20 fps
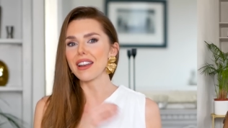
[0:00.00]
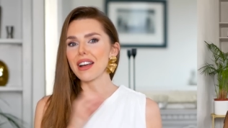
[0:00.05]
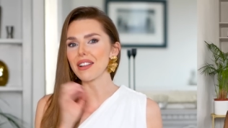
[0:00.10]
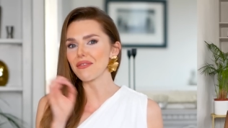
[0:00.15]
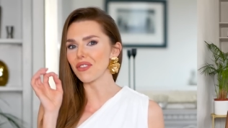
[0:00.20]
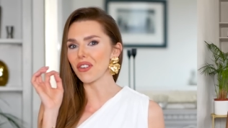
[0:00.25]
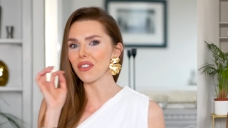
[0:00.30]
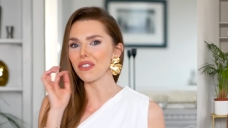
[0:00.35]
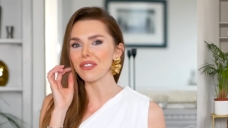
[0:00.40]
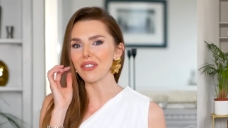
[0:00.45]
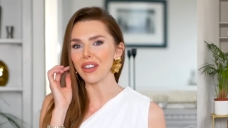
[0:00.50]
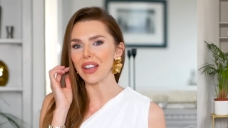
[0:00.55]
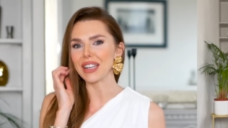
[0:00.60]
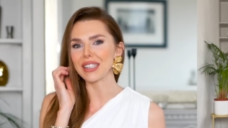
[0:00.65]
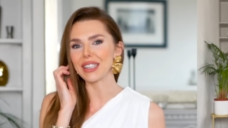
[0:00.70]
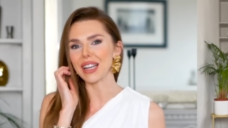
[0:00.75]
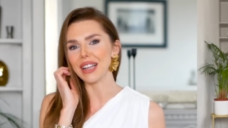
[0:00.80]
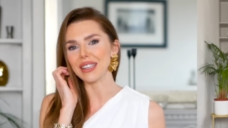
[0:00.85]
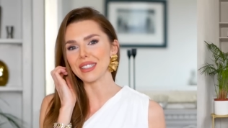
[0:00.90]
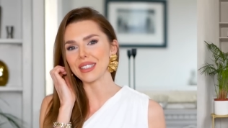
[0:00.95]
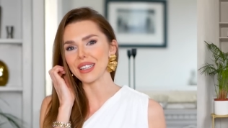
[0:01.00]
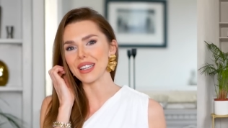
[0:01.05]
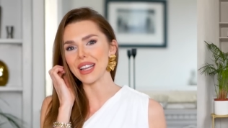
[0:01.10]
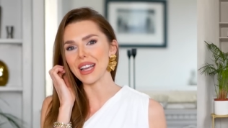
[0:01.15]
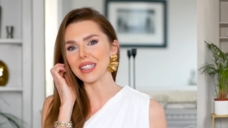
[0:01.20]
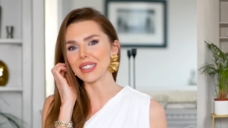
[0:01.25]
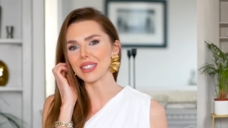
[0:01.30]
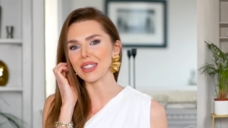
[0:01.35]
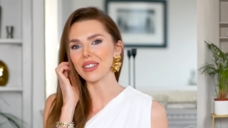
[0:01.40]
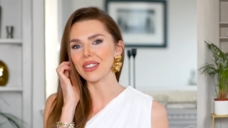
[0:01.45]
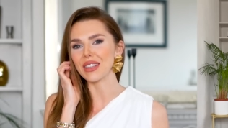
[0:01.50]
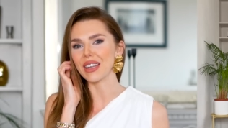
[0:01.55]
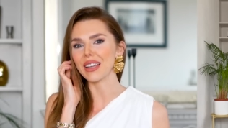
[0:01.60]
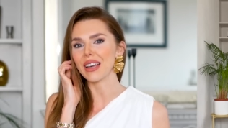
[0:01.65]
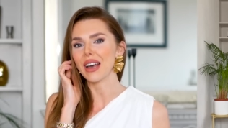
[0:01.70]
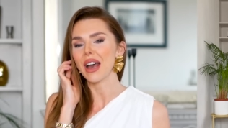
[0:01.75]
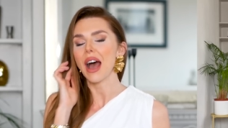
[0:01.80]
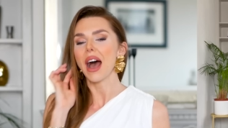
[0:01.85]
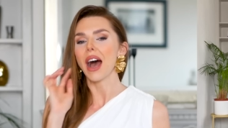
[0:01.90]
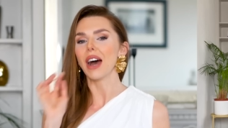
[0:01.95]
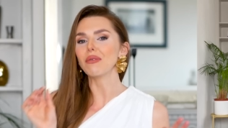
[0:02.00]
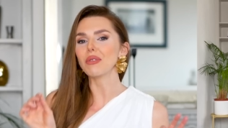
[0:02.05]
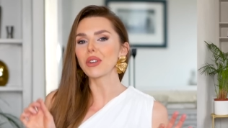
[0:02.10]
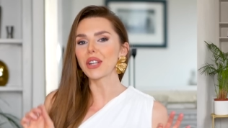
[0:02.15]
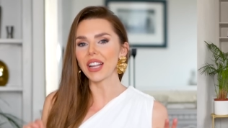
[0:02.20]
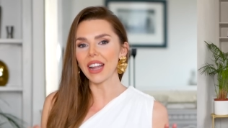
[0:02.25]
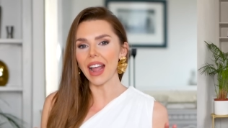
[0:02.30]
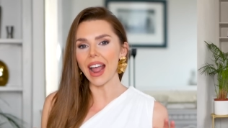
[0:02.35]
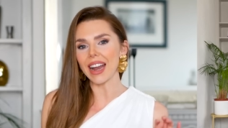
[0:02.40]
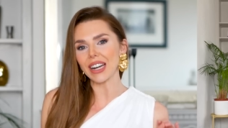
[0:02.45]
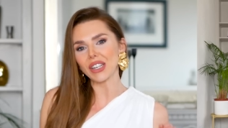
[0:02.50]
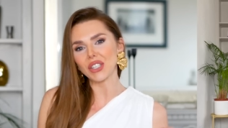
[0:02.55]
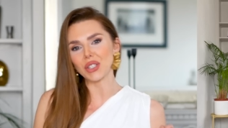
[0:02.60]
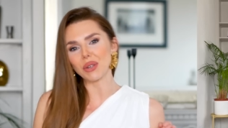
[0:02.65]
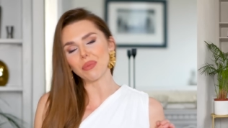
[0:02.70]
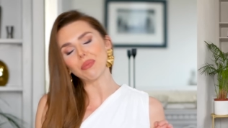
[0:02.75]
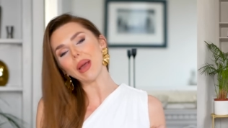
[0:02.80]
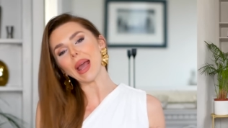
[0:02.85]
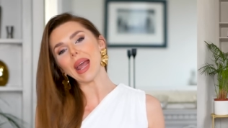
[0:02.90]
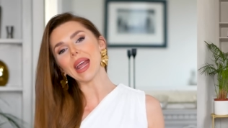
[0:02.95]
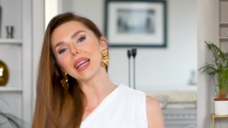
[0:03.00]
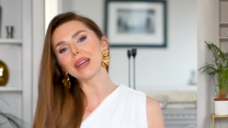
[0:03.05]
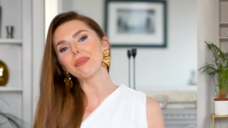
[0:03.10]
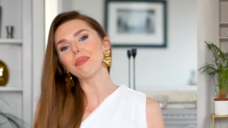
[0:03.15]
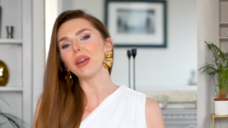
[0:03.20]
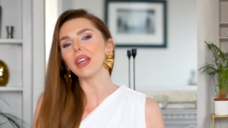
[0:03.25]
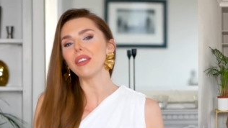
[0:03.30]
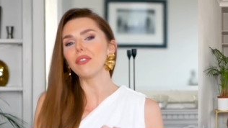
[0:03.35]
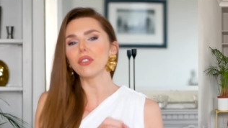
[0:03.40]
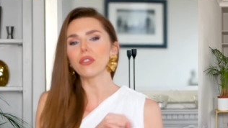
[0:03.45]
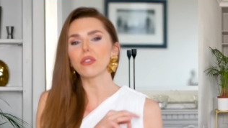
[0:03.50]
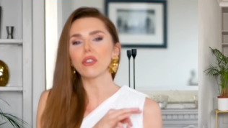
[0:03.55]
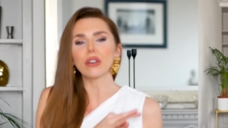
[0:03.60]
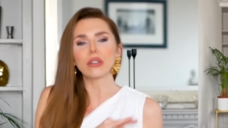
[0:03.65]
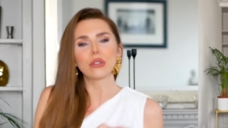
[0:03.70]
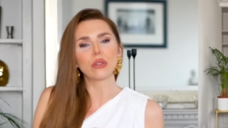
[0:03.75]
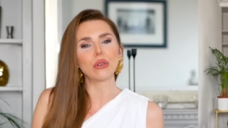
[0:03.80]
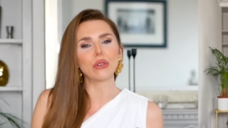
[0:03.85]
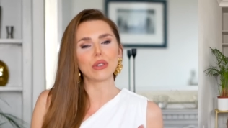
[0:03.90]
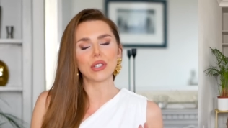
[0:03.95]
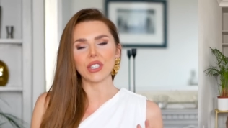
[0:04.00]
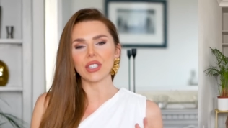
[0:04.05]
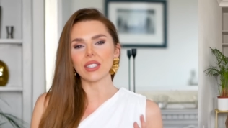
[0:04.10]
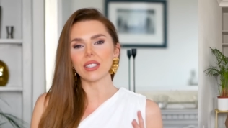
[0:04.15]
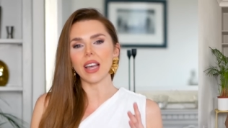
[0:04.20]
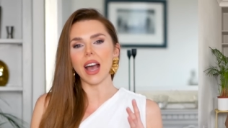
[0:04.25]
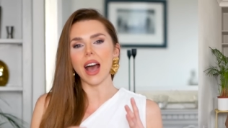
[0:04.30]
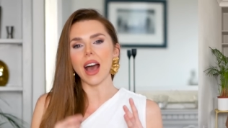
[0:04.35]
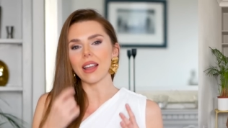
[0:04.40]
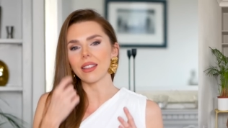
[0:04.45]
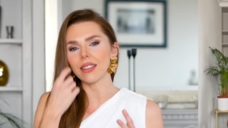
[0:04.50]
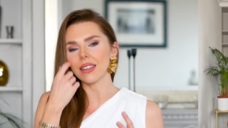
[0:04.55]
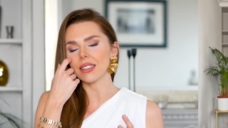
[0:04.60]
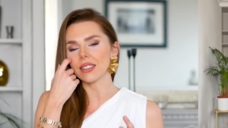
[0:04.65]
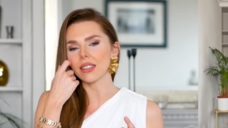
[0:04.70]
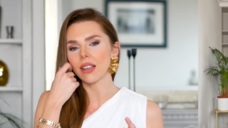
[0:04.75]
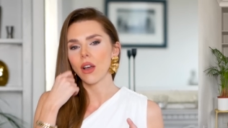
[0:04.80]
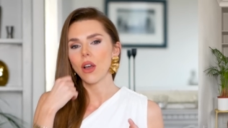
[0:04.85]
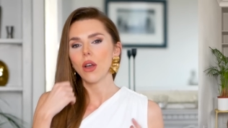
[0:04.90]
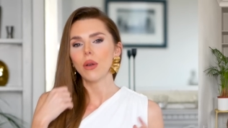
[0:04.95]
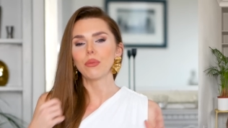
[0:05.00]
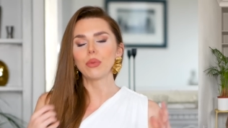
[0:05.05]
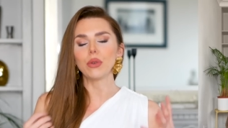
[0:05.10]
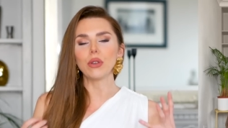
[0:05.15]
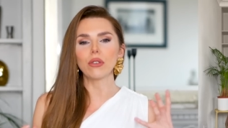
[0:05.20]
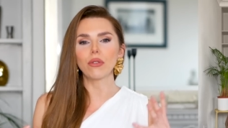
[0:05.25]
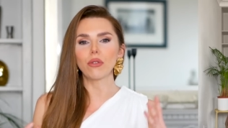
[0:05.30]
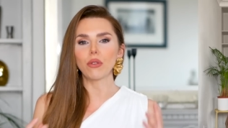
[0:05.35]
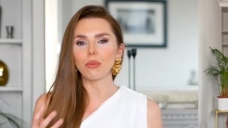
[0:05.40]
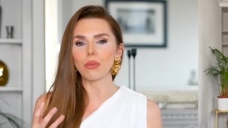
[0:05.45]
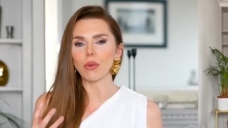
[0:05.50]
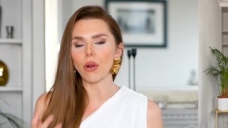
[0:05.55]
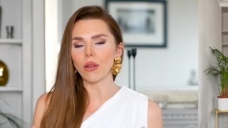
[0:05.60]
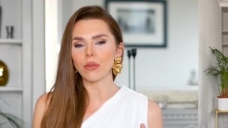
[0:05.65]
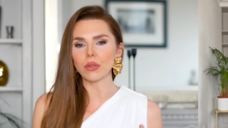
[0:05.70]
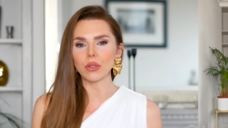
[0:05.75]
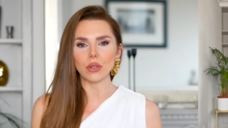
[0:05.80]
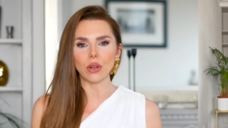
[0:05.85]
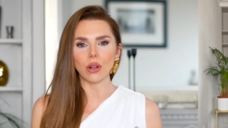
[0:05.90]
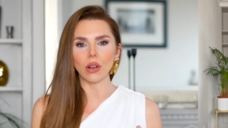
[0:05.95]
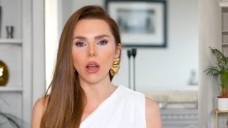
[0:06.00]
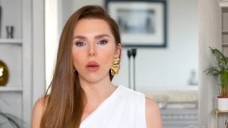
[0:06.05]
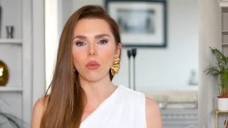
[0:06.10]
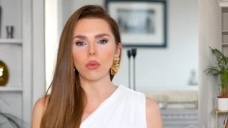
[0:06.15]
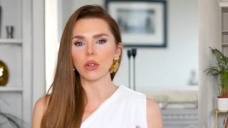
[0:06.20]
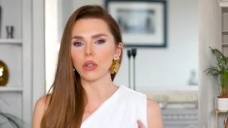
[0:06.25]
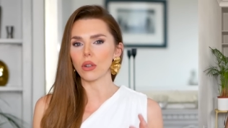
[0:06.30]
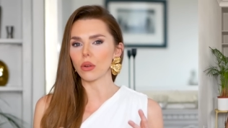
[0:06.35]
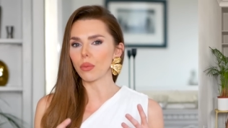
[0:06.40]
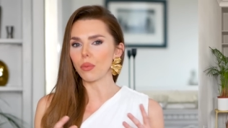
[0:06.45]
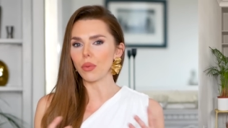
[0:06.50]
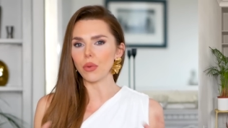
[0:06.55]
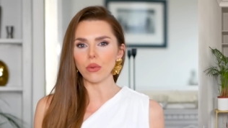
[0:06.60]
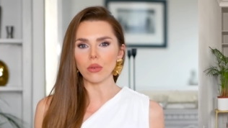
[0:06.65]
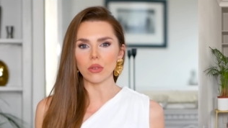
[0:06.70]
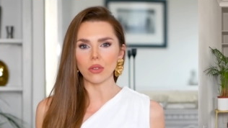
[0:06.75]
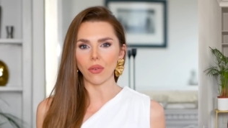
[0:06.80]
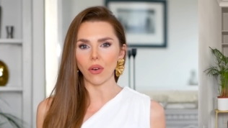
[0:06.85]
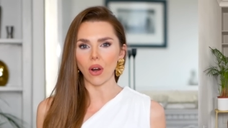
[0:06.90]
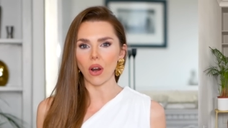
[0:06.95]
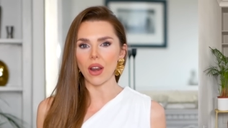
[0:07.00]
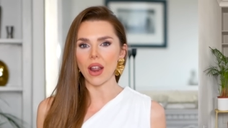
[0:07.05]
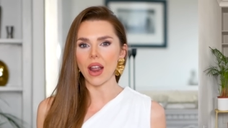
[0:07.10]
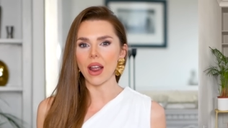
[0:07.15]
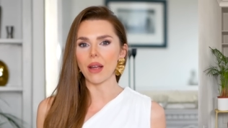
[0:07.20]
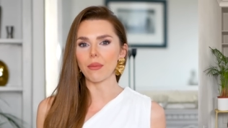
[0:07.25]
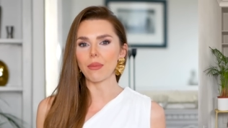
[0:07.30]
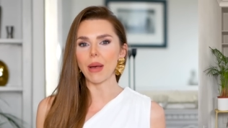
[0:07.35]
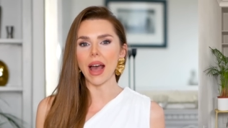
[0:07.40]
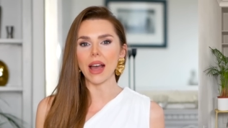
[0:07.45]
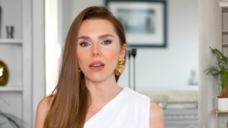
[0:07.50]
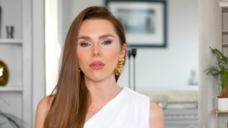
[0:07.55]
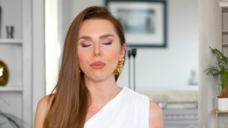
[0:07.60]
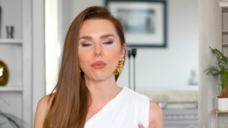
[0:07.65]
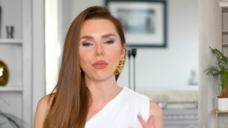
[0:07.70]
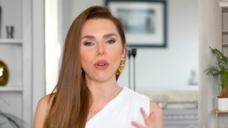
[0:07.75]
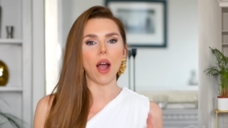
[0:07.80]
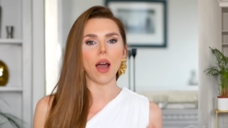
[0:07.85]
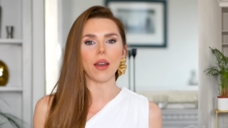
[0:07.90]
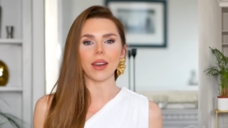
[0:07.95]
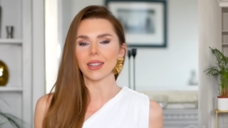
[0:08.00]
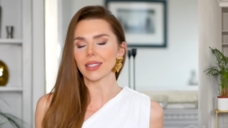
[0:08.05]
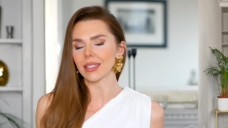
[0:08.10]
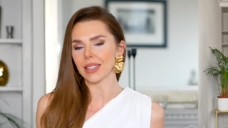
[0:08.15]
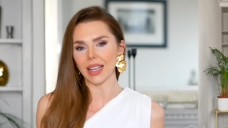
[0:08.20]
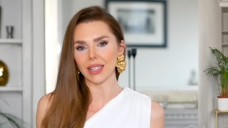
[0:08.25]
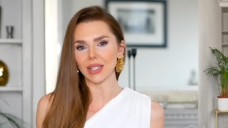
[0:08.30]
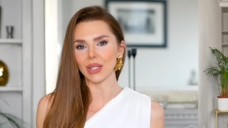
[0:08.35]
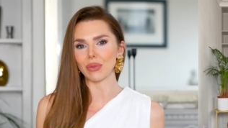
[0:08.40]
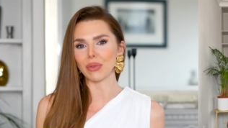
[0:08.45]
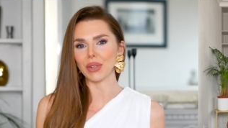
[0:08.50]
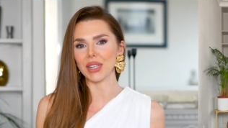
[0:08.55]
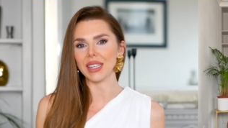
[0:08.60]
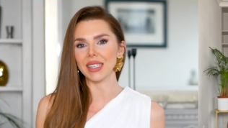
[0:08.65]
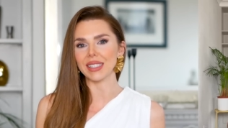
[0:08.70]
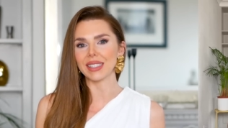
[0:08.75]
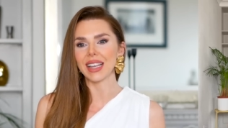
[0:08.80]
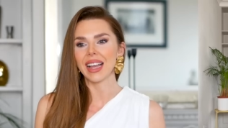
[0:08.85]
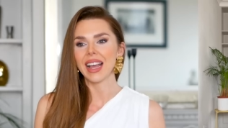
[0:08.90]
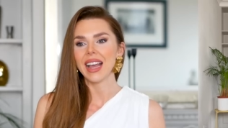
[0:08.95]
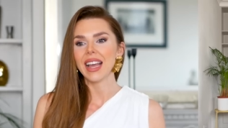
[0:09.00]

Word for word: I'm not fake tan today, so that I'm looking extra pink. But if you've got a gorgeous tan, this beautiful bronze color would look beautiful on it, paired with brown accessories,